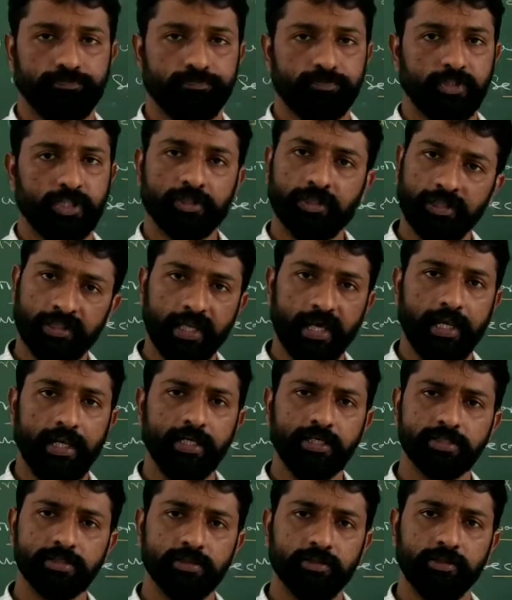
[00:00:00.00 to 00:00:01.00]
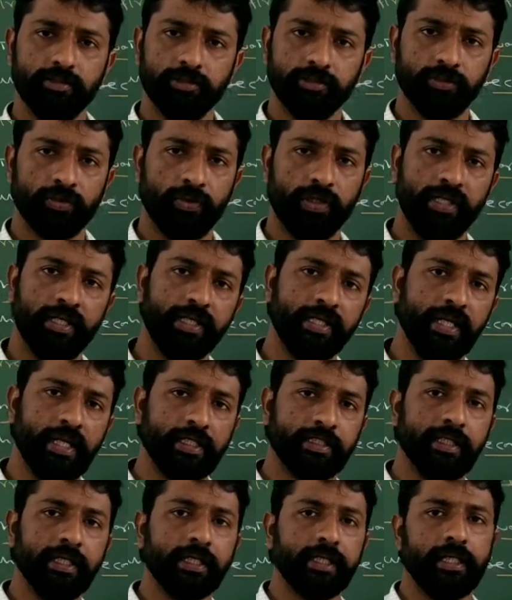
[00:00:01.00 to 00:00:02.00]
Now the italics to
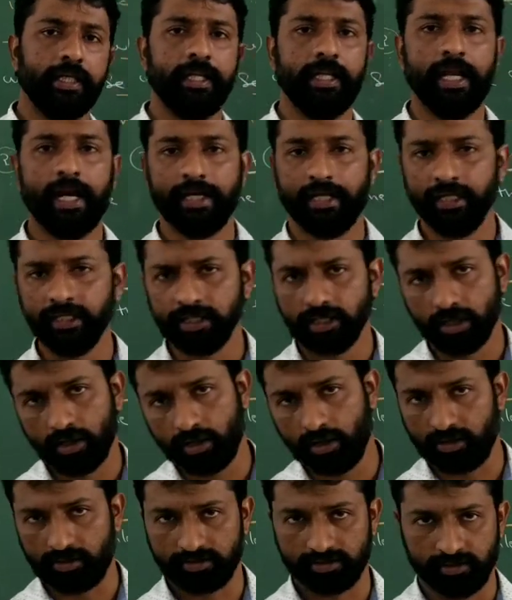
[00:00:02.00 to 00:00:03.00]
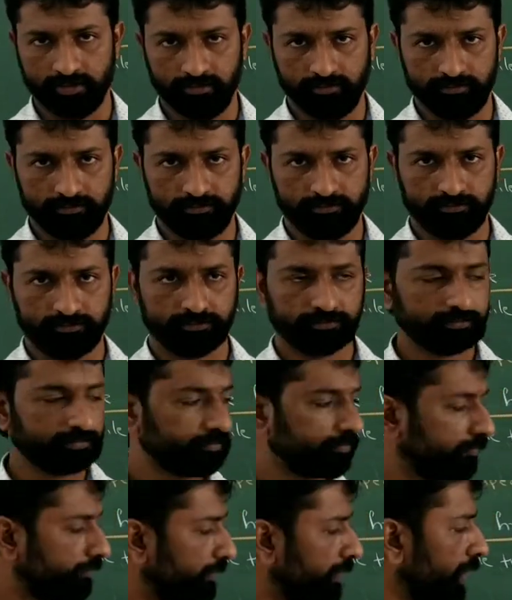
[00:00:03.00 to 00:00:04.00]
indicate their Latin
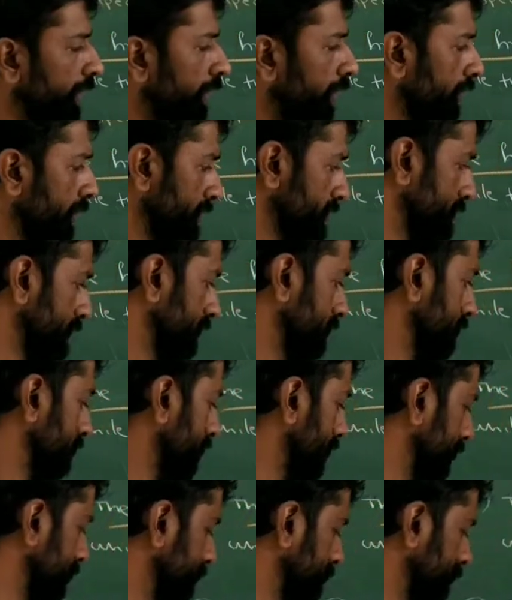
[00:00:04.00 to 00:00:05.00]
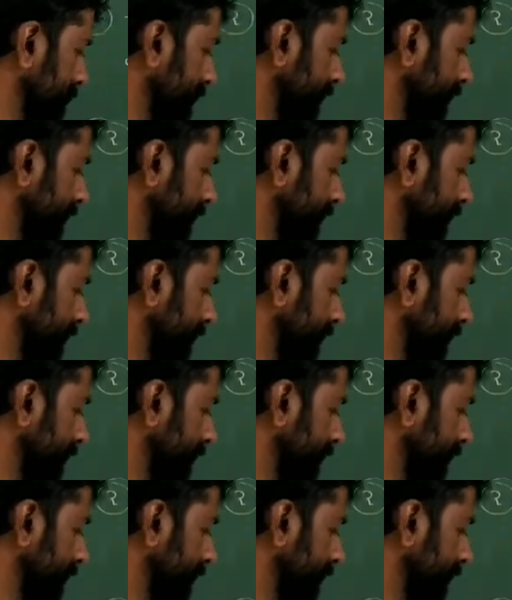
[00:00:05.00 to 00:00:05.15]
origin. Okay.